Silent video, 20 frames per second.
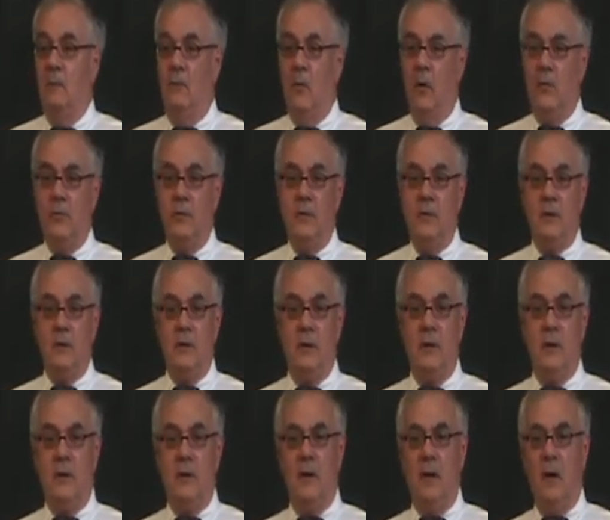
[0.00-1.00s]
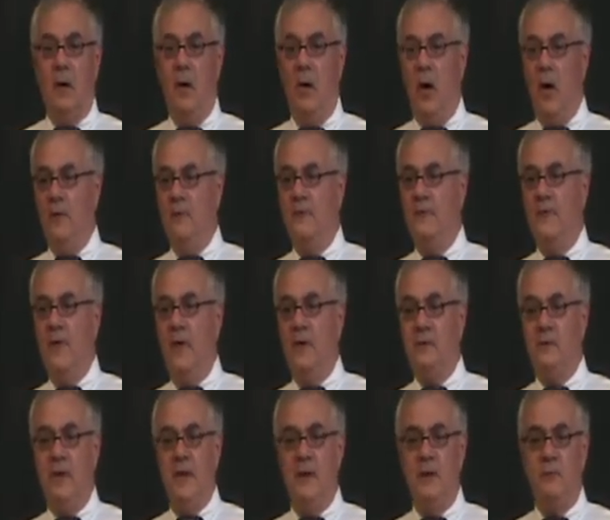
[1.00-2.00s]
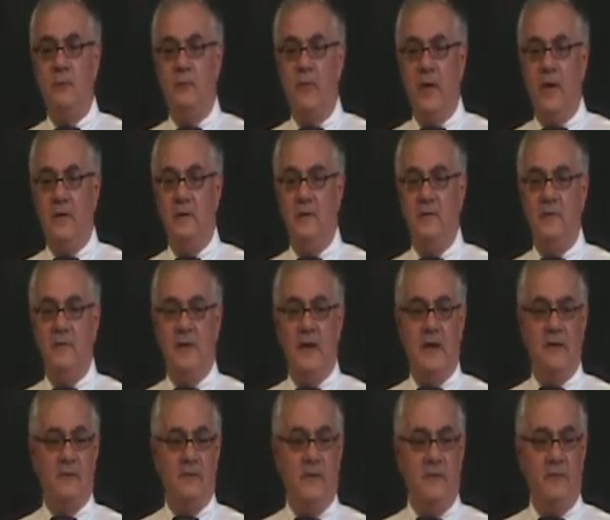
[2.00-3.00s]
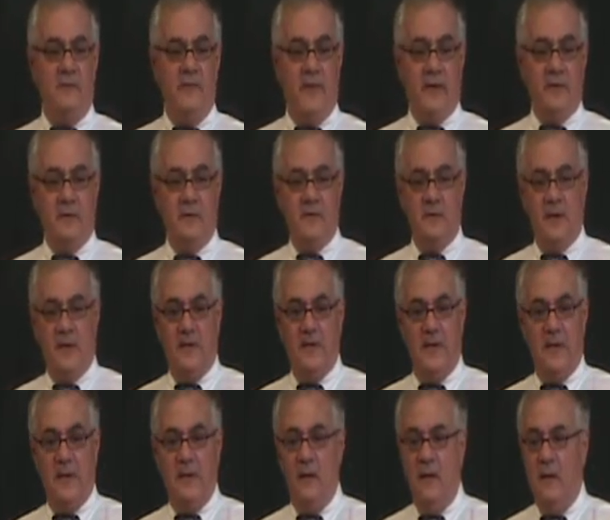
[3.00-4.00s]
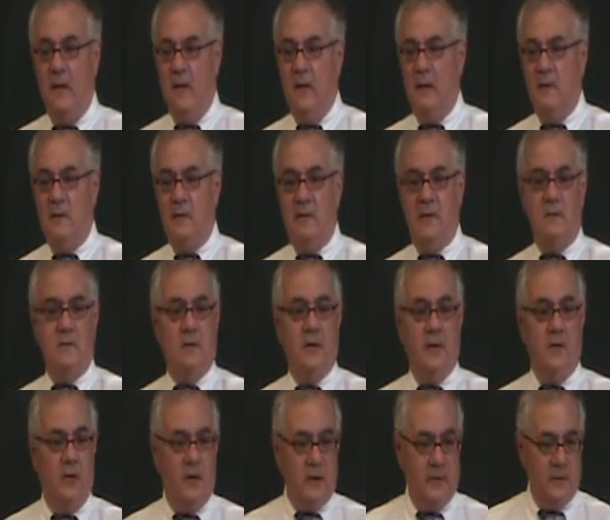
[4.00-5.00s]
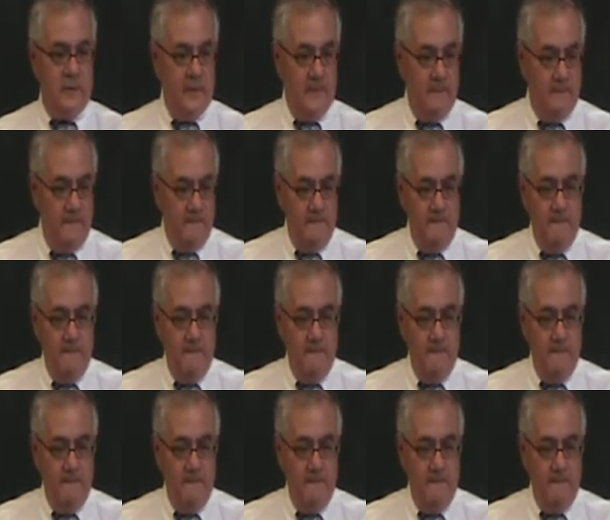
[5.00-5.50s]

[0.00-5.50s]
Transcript: most heartfelt and impressive set of confessions, I think, since St. Augustine.